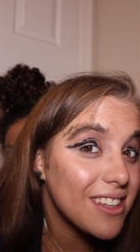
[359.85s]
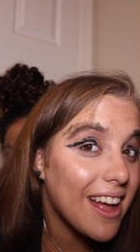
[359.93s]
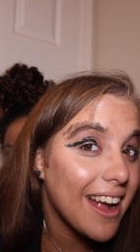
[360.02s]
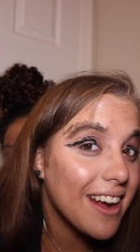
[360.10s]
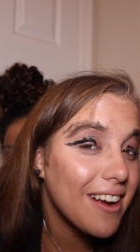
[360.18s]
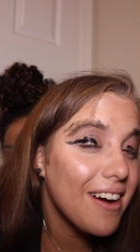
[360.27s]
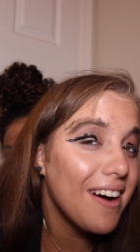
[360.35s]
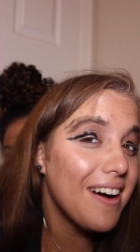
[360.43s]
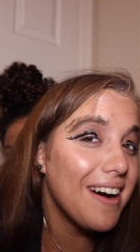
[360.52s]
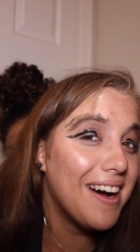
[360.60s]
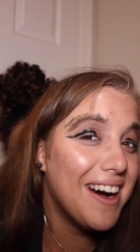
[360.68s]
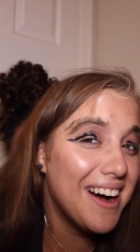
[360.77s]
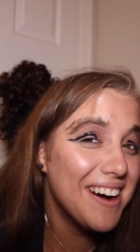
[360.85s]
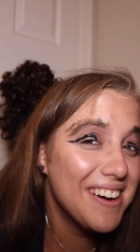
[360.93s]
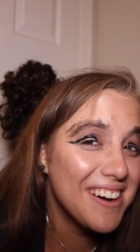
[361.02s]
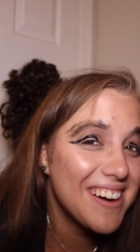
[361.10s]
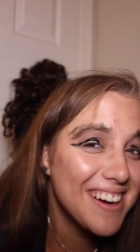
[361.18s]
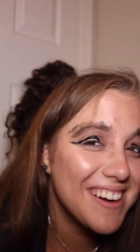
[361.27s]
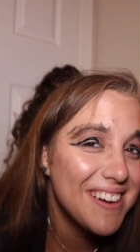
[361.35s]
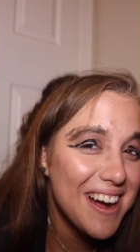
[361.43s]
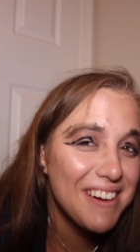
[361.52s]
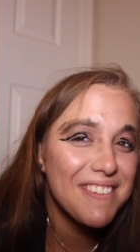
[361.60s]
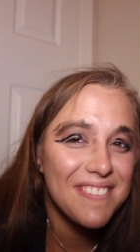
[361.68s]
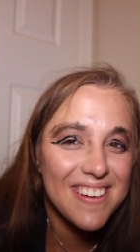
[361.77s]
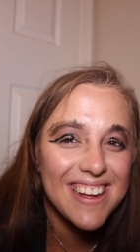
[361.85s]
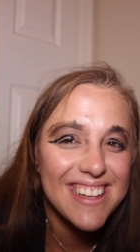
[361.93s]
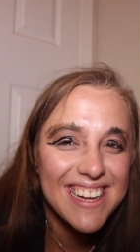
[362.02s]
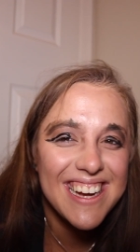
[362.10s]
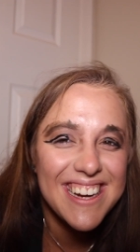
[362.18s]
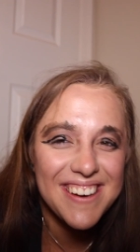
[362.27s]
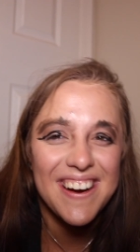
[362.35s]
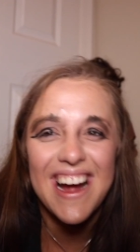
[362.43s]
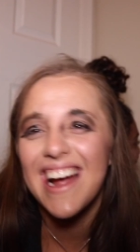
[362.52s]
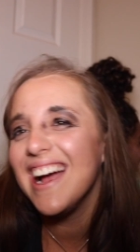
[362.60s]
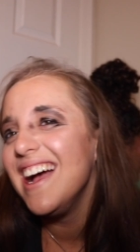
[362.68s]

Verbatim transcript: like really great.